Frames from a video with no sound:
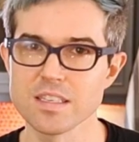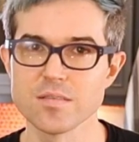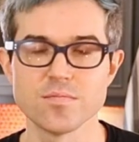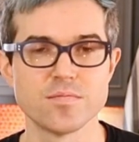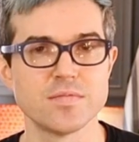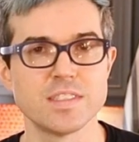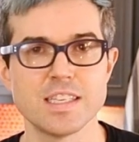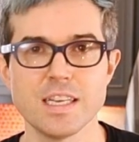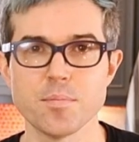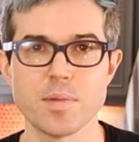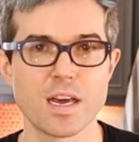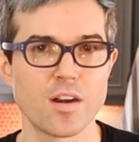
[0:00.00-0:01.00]
to
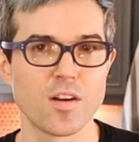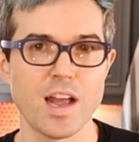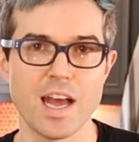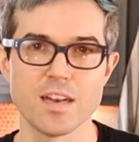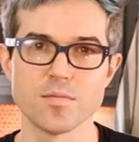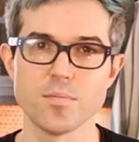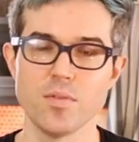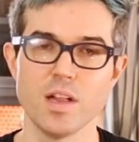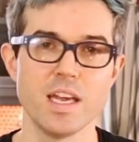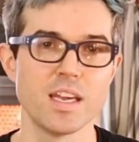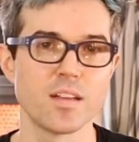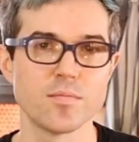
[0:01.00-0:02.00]
get better at
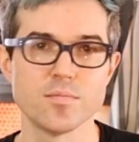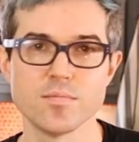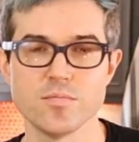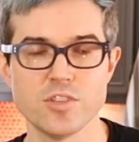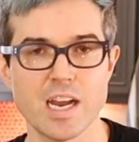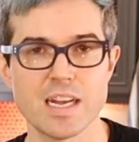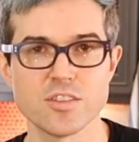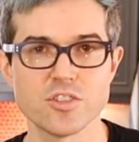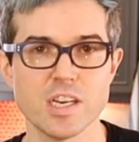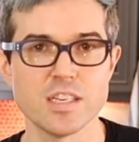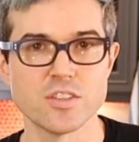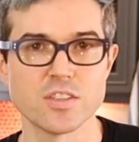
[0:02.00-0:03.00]
playing jazz
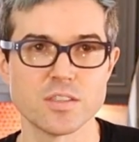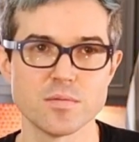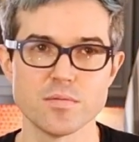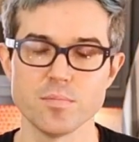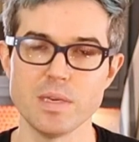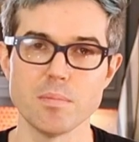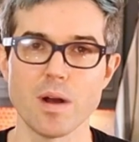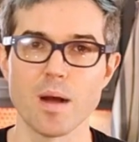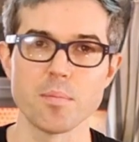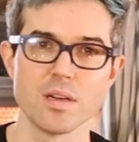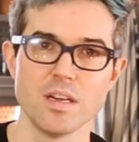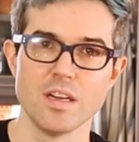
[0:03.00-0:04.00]
changes,
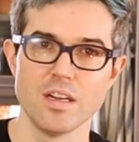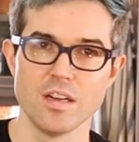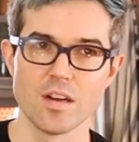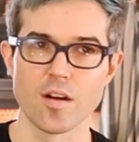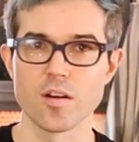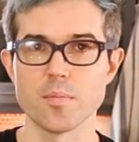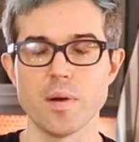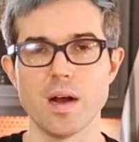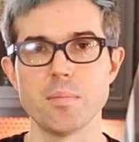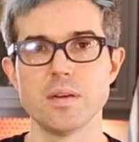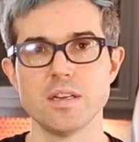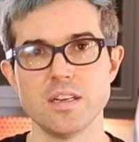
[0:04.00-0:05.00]
bebop, hard
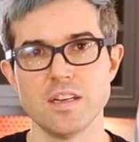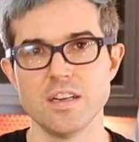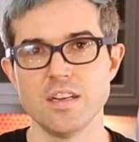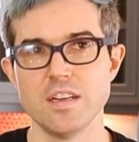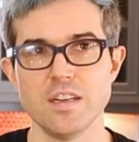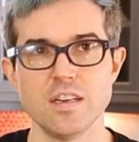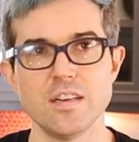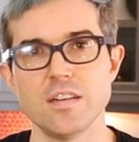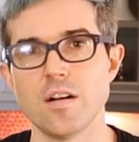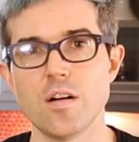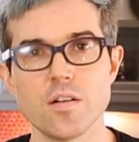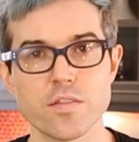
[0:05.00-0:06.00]
bop,
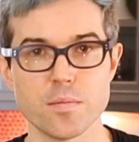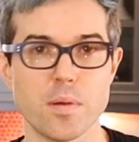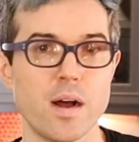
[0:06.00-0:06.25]
all of the